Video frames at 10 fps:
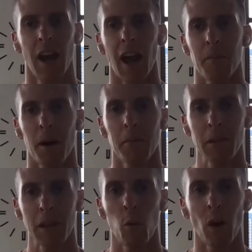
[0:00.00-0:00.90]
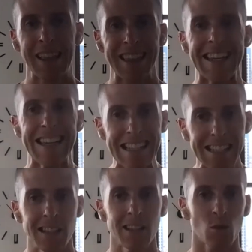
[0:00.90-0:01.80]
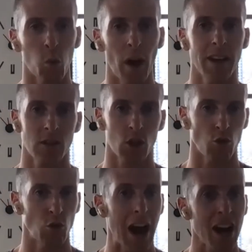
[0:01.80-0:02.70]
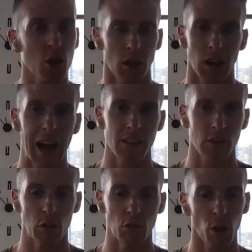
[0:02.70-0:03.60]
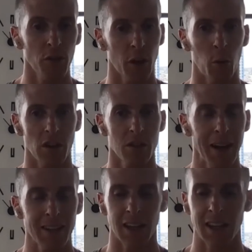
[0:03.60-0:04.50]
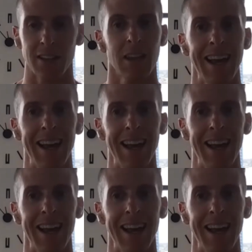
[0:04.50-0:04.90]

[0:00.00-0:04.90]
And probably one of the easiest ways to rationalize the growth that we're expecting is